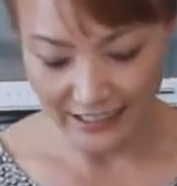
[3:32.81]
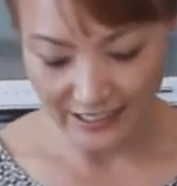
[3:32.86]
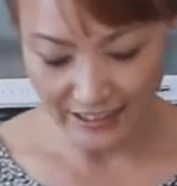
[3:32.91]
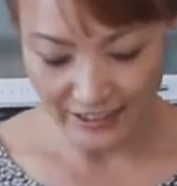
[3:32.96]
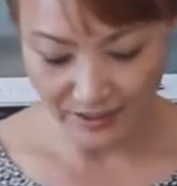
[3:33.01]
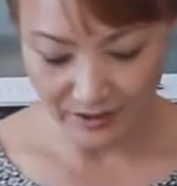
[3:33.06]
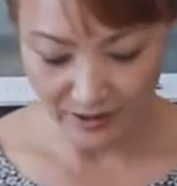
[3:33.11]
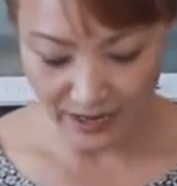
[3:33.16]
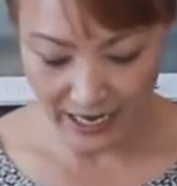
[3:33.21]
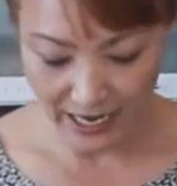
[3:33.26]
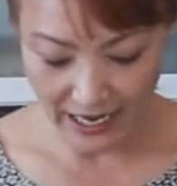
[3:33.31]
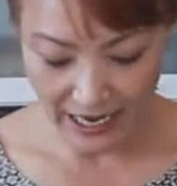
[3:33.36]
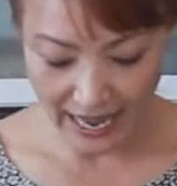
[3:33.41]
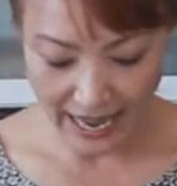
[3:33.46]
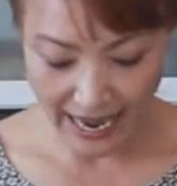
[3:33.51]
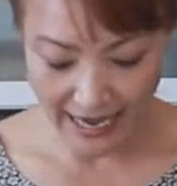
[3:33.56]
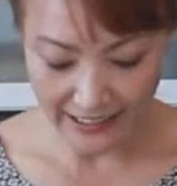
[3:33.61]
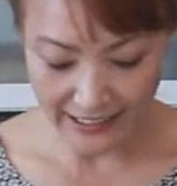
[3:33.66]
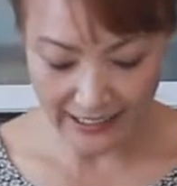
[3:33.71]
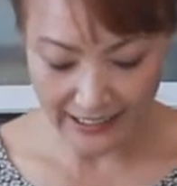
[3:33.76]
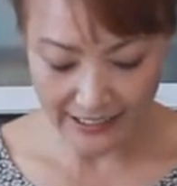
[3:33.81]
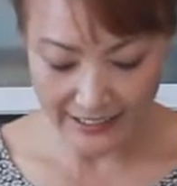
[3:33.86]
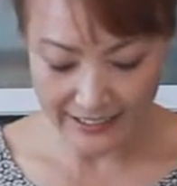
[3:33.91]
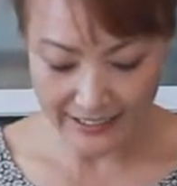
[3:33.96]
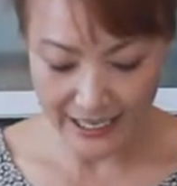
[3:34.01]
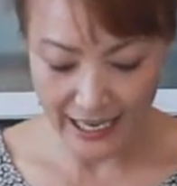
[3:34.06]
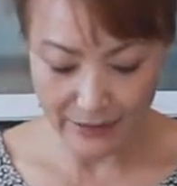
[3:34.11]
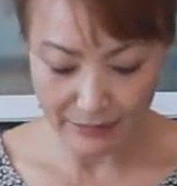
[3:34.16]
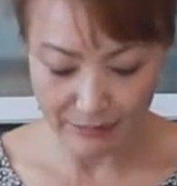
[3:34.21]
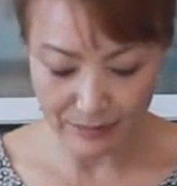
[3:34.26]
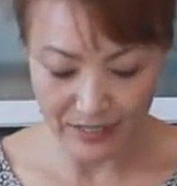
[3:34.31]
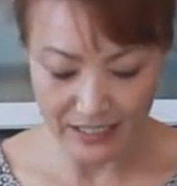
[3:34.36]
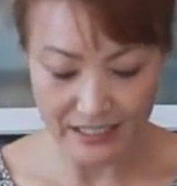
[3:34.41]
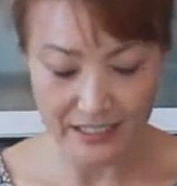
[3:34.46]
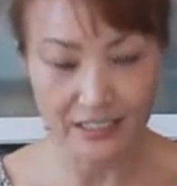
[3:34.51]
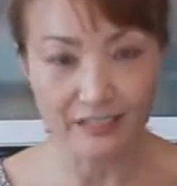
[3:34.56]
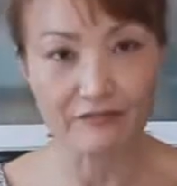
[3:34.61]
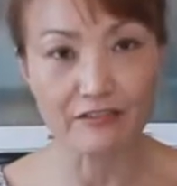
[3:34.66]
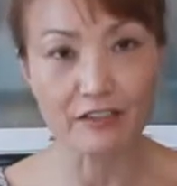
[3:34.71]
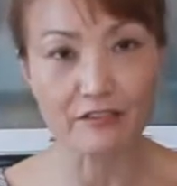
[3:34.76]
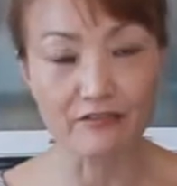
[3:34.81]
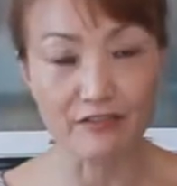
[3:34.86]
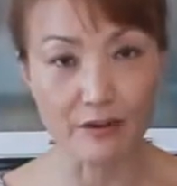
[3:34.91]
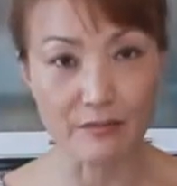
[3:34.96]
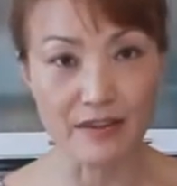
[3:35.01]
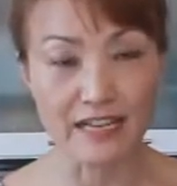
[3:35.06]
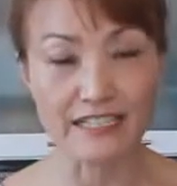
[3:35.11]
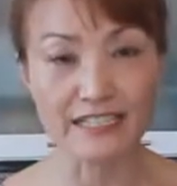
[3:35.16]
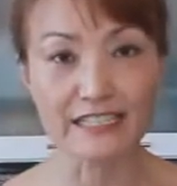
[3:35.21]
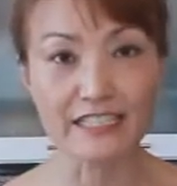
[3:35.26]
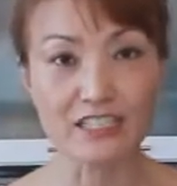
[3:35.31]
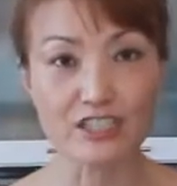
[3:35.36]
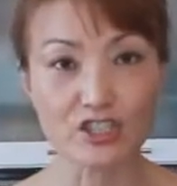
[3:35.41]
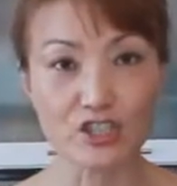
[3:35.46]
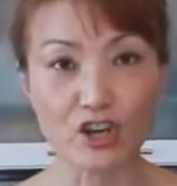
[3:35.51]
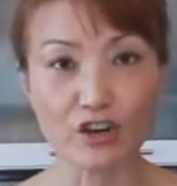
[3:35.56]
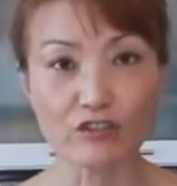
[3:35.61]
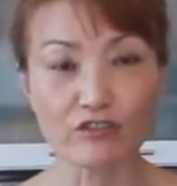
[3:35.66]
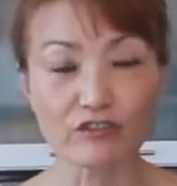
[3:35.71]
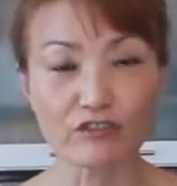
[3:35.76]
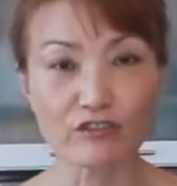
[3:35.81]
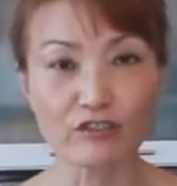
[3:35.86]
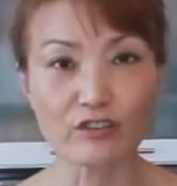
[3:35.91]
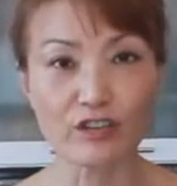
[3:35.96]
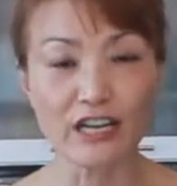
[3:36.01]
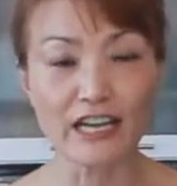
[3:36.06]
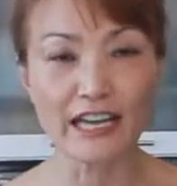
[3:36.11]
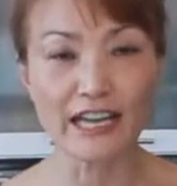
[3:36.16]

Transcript: So I added 10 pieces of fermented tofu